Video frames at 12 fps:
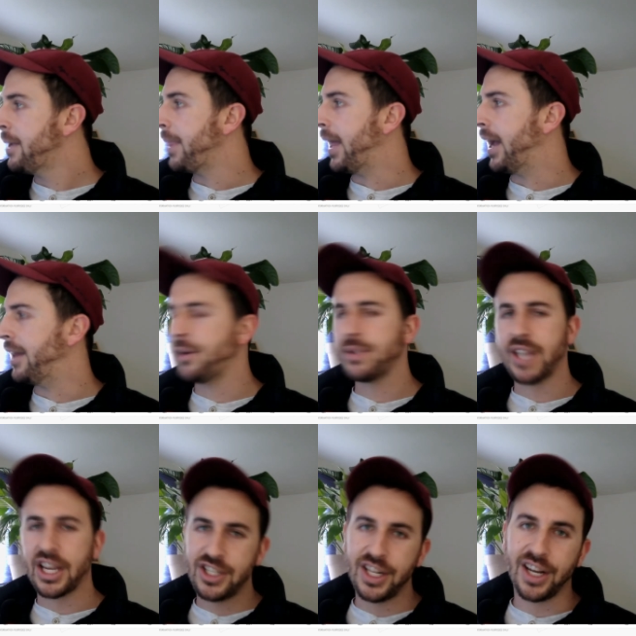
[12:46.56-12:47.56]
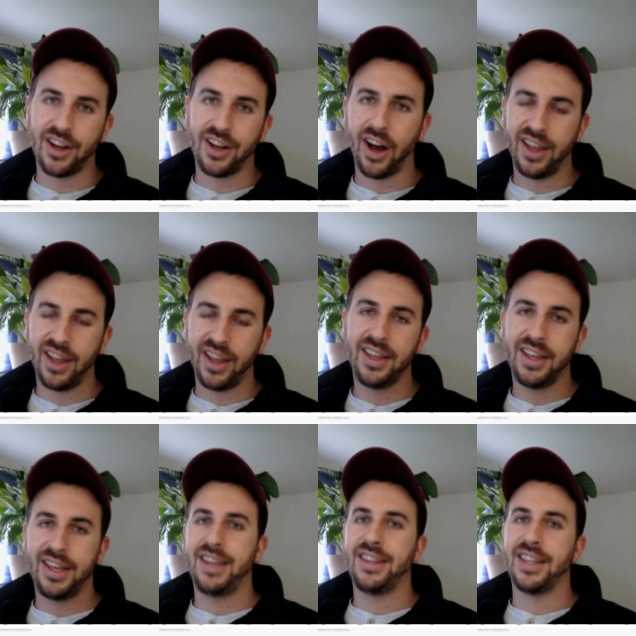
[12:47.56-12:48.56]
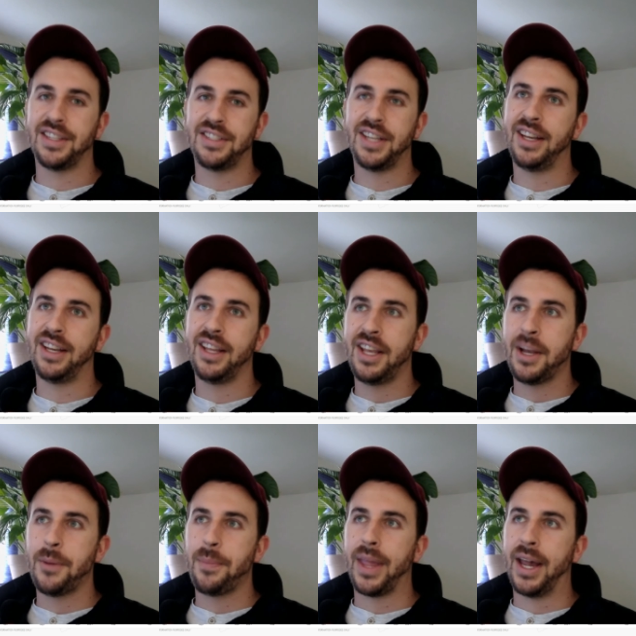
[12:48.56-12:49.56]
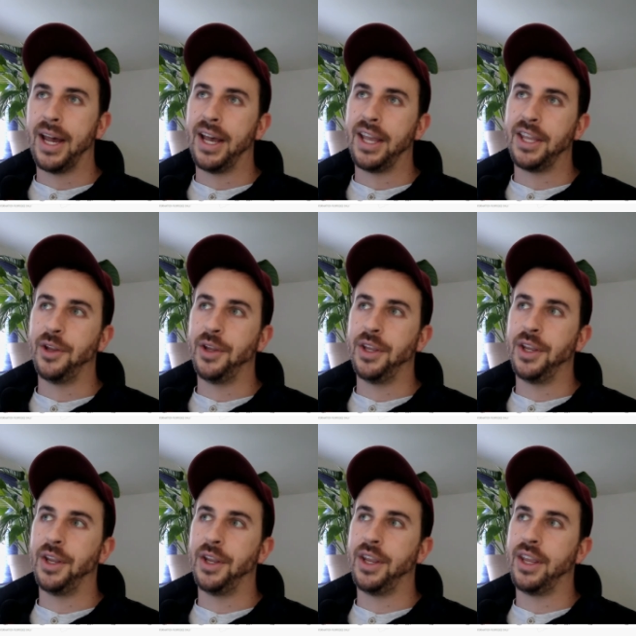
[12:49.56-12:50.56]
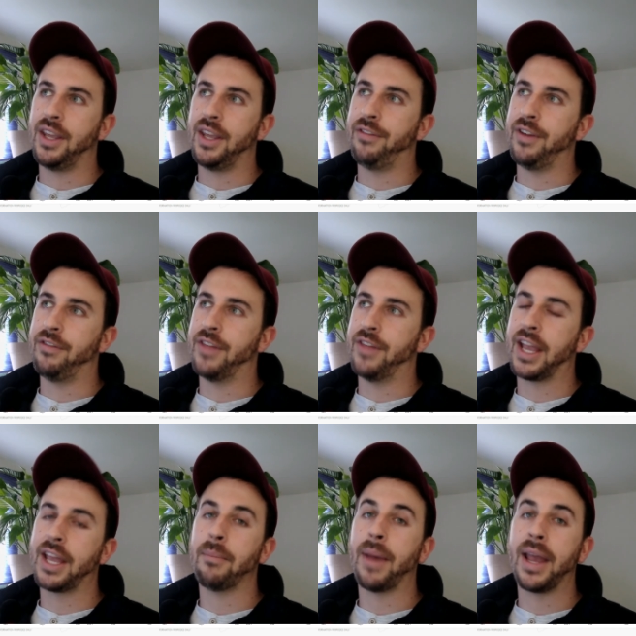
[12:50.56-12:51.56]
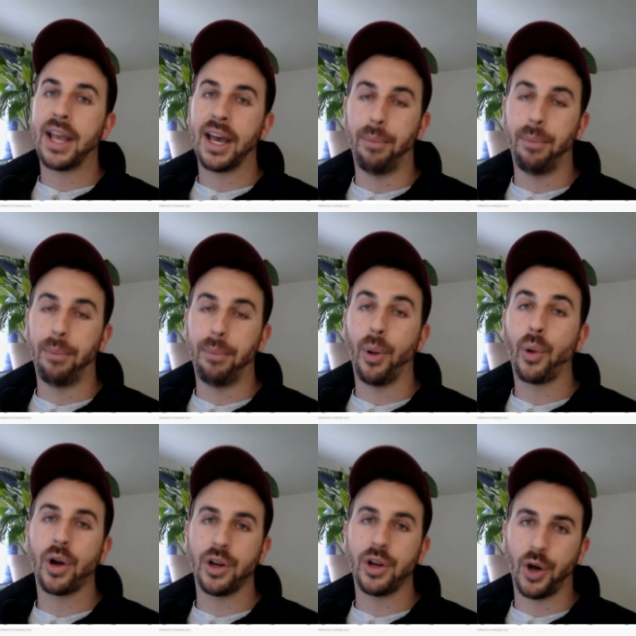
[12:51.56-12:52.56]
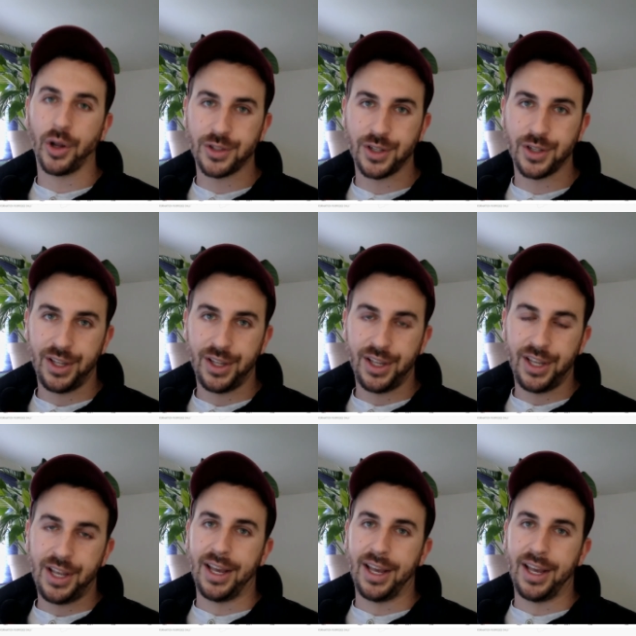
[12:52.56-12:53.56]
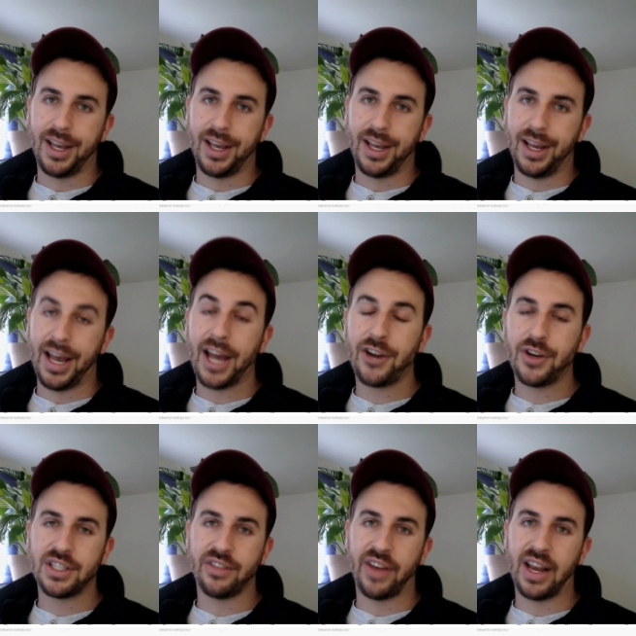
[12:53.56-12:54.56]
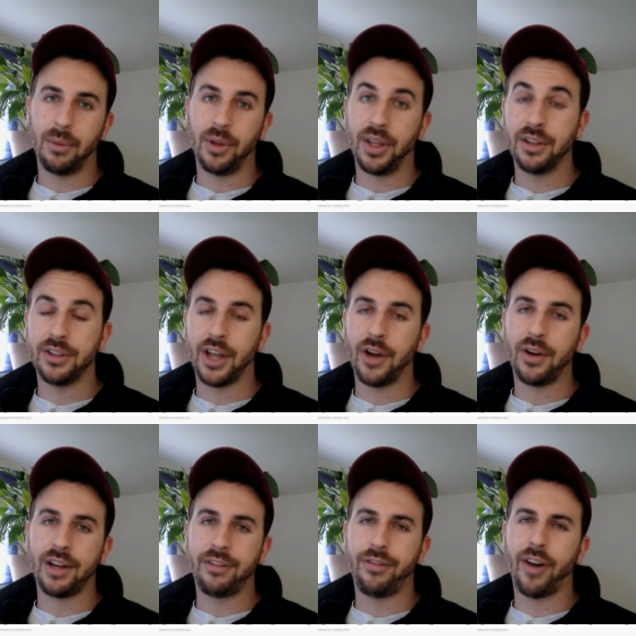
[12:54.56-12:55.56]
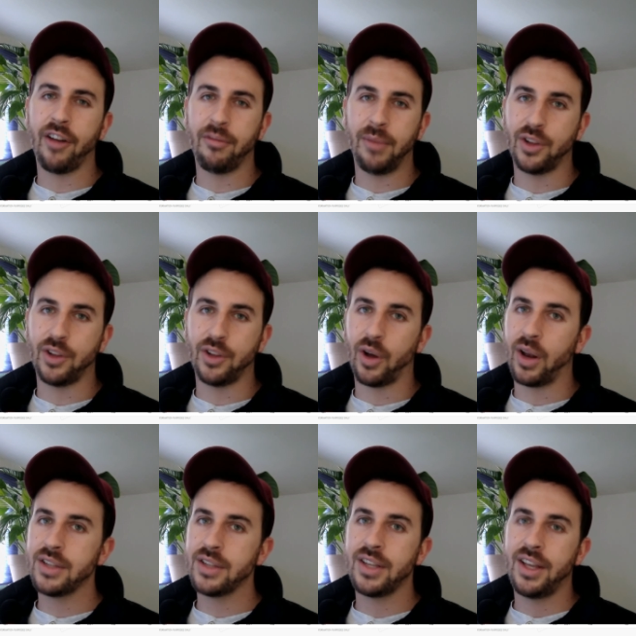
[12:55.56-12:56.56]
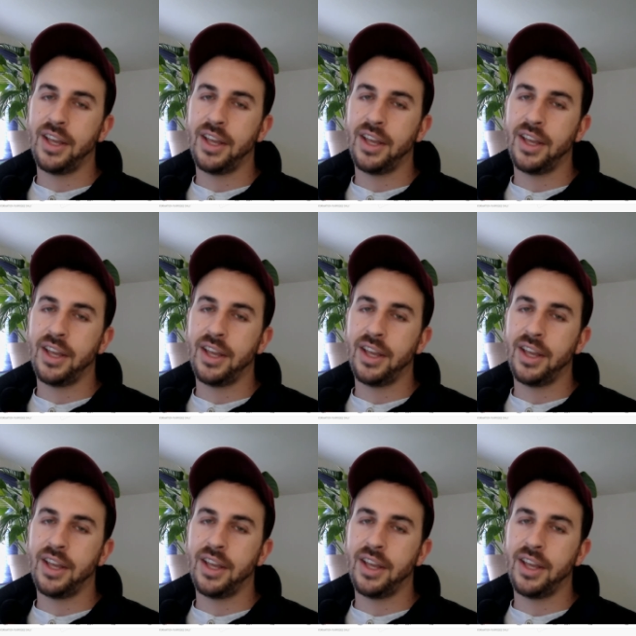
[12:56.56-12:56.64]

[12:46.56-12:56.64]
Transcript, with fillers: Uh, there was actually a guy that said, uh, if, if they can make a, a polka dot uh, address available, he'll donate five million dollars.